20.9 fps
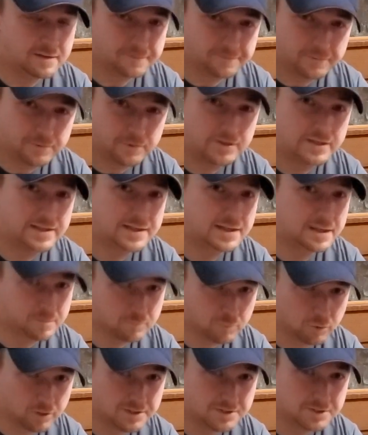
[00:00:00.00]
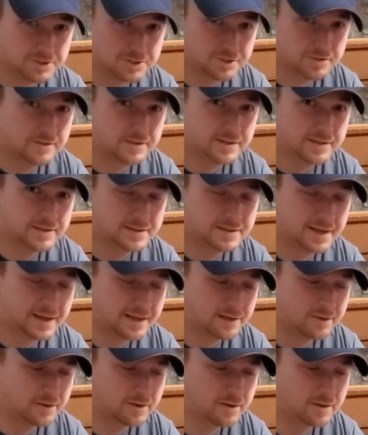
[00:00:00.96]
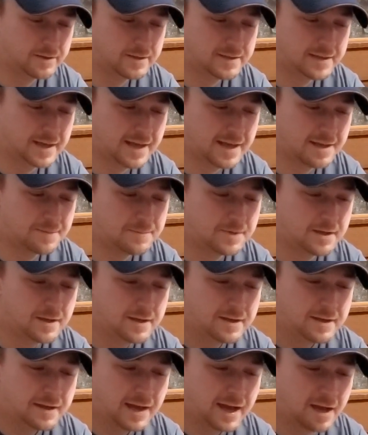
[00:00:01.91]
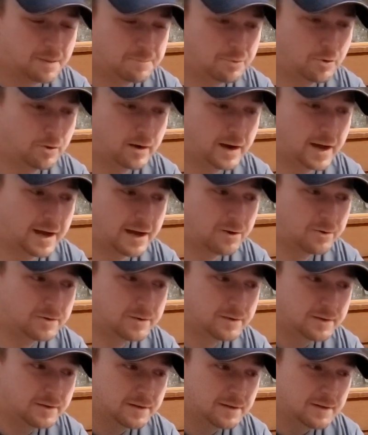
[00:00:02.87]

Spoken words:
food and getting moisture in the container all the time. I'll pour out